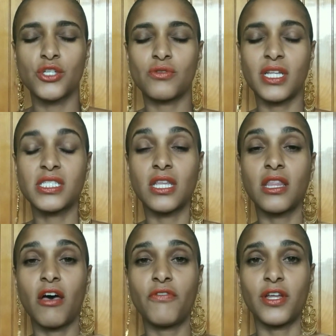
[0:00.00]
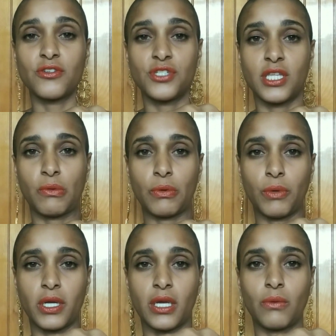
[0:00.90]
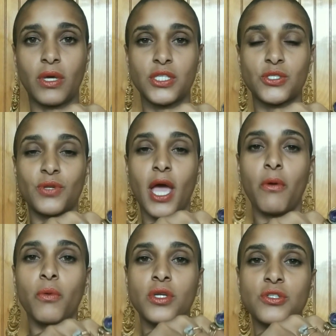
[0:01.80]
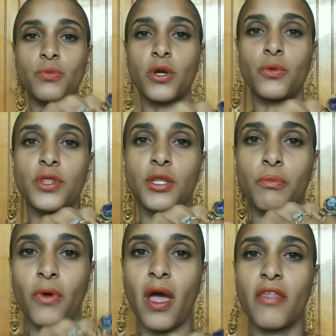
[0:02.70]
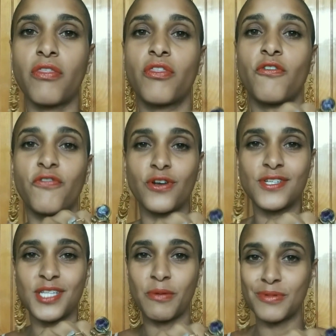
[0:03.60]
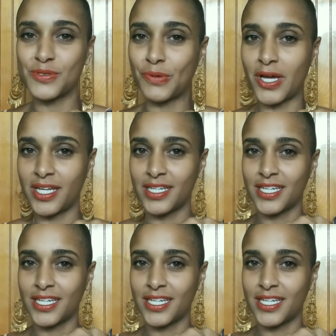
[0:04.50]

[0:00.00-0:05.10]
So that's the love energy that we're working with. So now we want to work with the breath. The first step is what?